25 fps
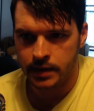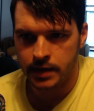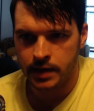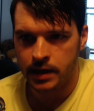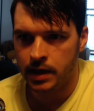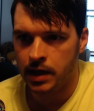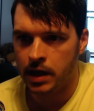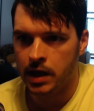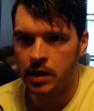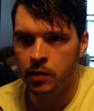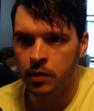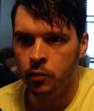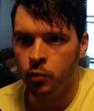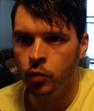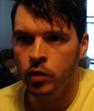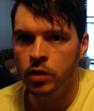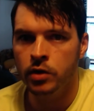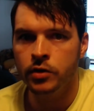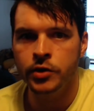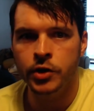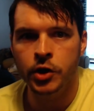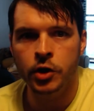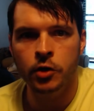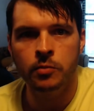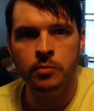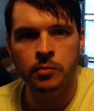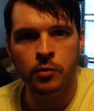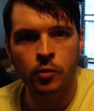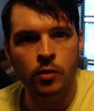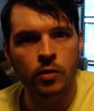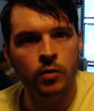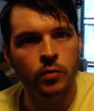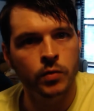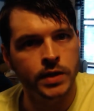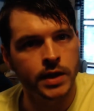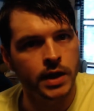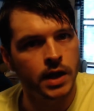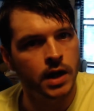We'll know more
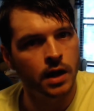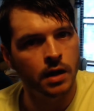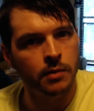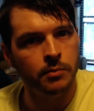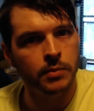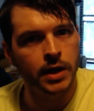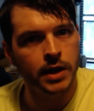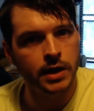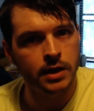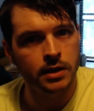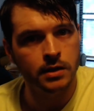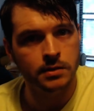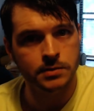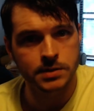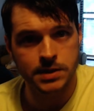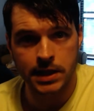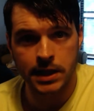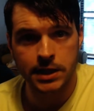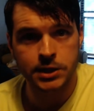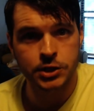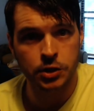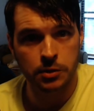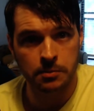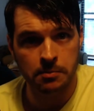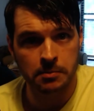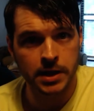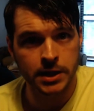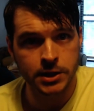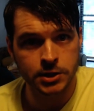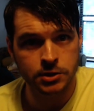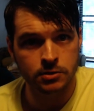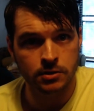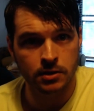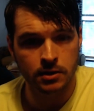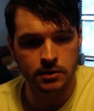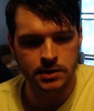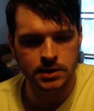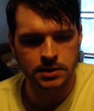when the combine comes and actually
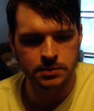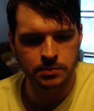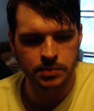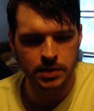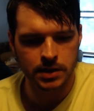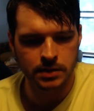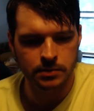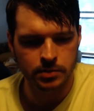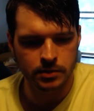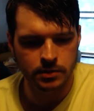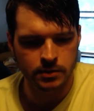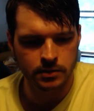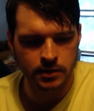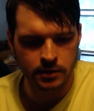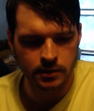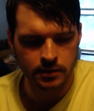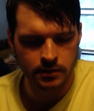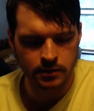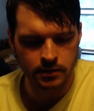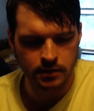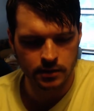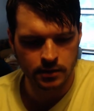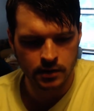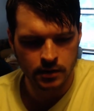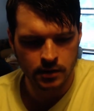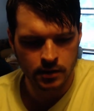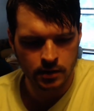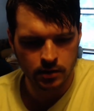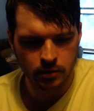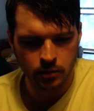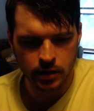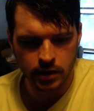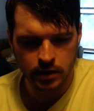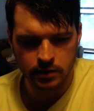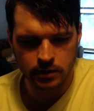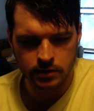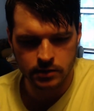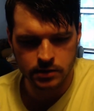measure all these people here in a
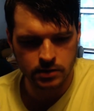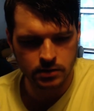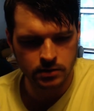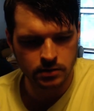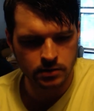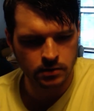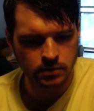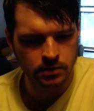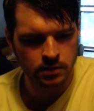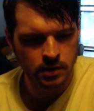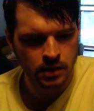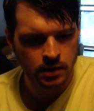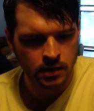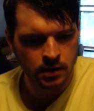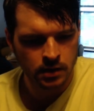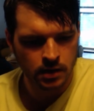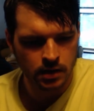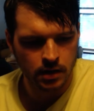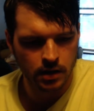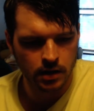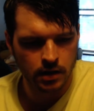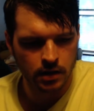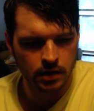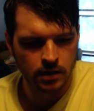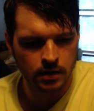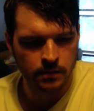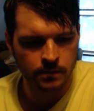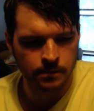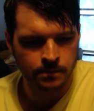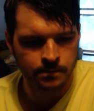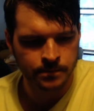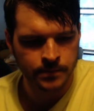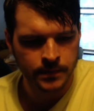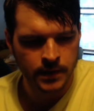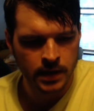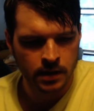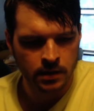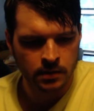week or two.
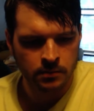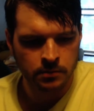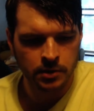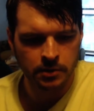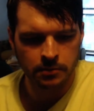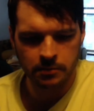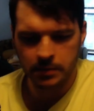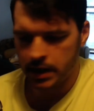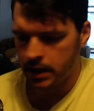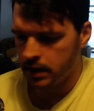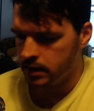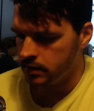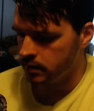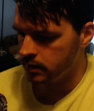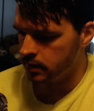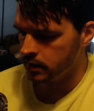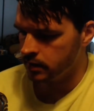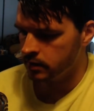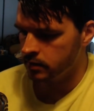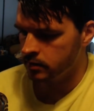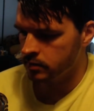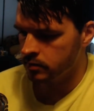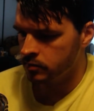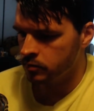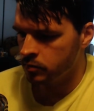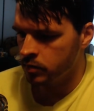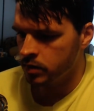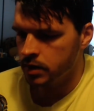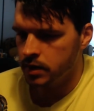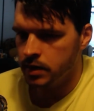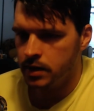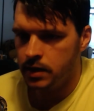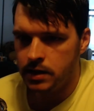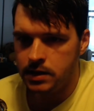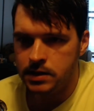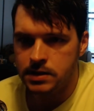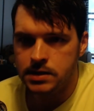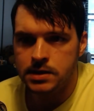But mainly, what it
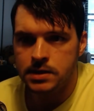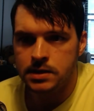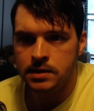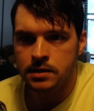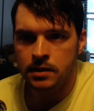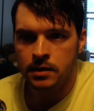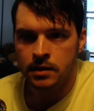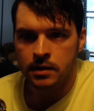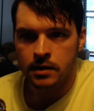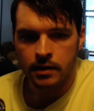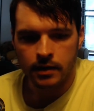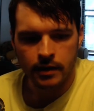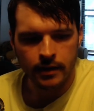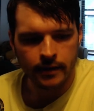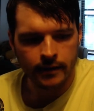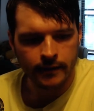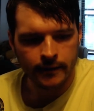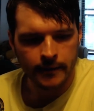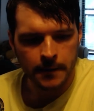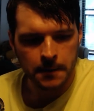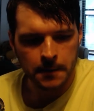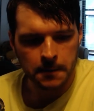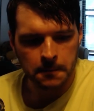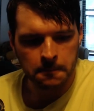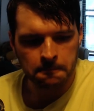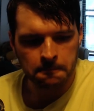is, the